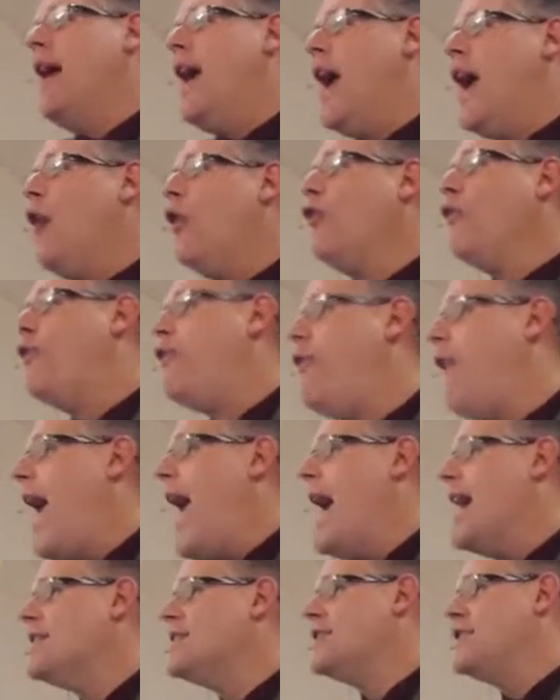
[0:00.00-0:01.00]
held
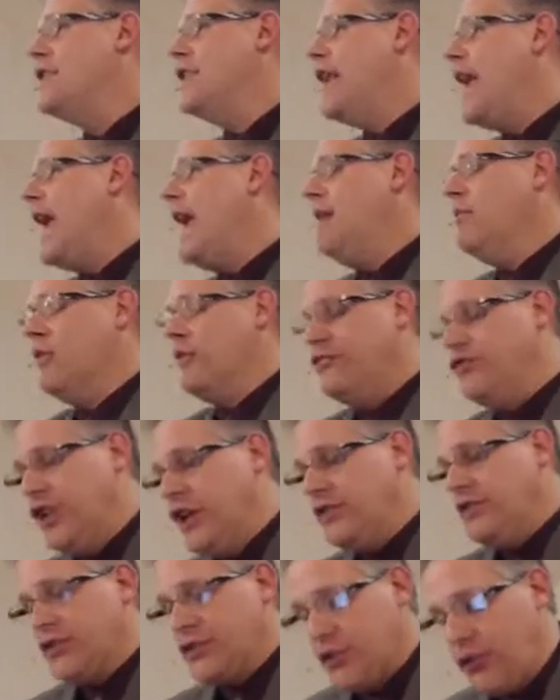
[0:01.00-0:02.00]
fast the name of
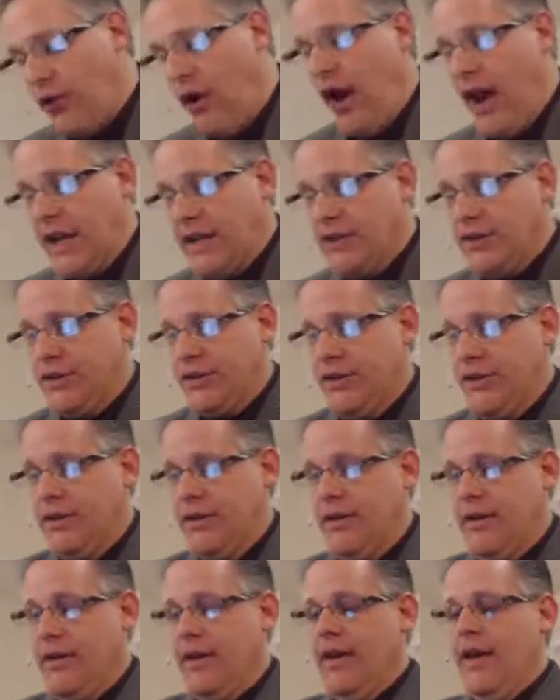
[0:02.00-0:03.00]
Jesus Christ,
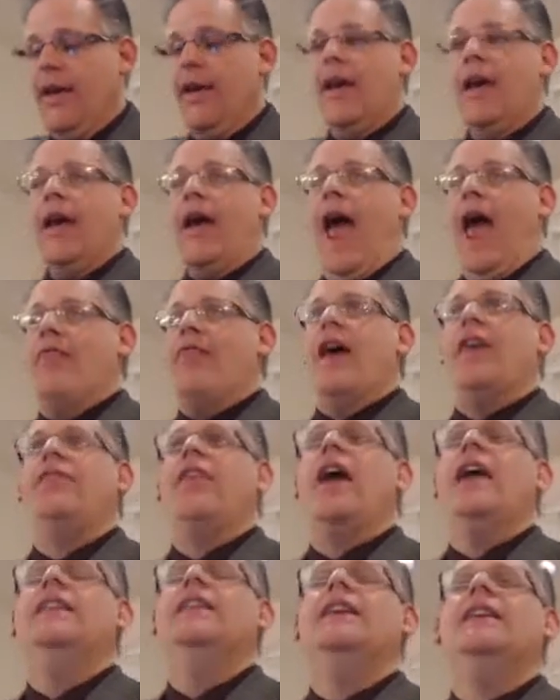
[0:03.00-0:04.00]
and that
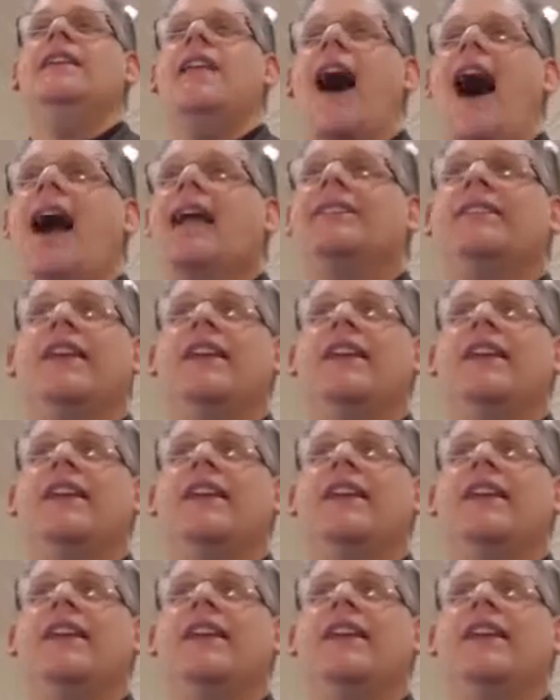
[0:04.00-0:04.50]
they did not